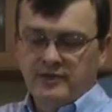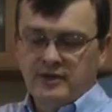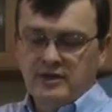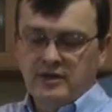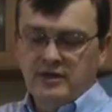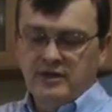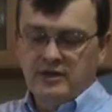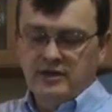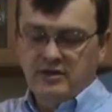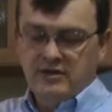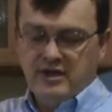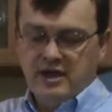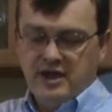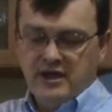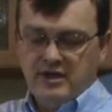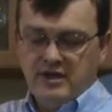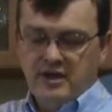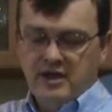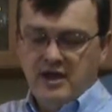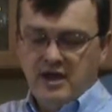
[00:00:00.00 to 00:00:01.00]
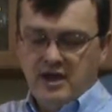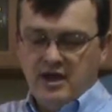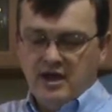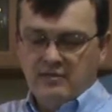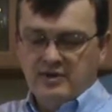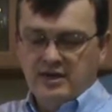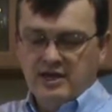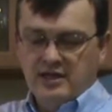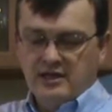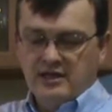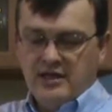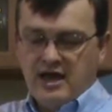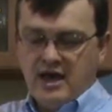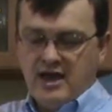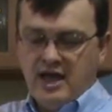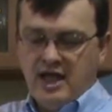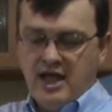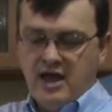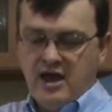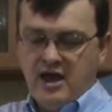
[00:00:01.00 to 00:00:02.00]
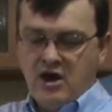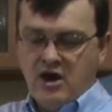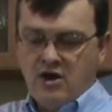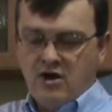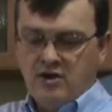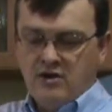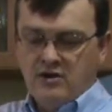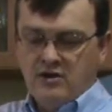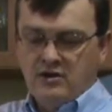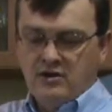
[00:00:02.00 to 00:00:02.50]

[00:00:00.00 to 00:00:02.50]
You can hear that. I'm getting a lot of air.